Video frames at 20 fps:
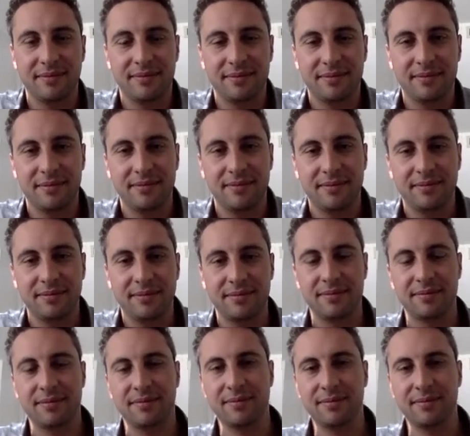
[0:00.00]

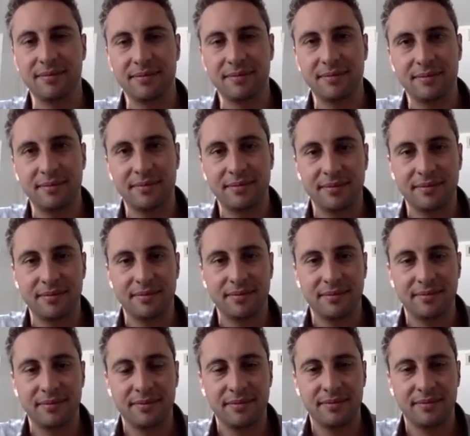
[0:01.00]

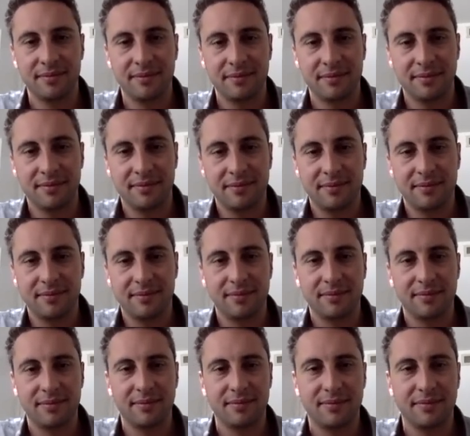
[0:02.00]

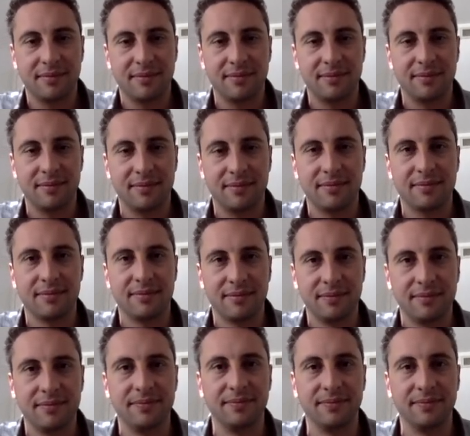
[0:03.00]
No words are spoken by the person on screen.